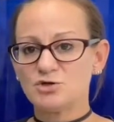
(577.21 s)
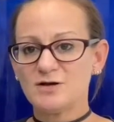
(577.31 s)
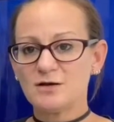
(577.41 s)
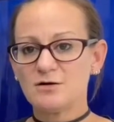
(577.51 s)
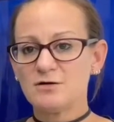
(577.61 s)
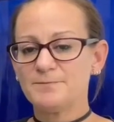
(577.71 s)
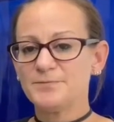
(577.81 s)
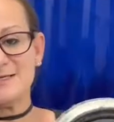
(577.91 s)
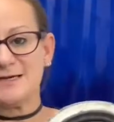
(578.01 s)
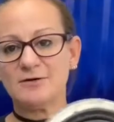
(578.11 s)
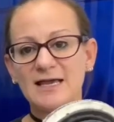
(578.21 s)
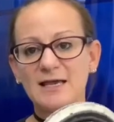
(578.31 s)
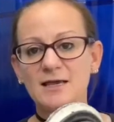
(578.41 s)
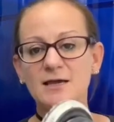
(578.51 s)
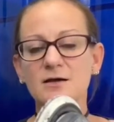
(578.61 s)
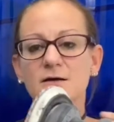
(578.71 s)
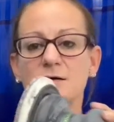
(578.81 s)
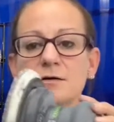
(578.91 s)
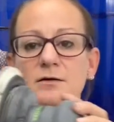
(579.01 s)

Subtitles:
trigger. Down here,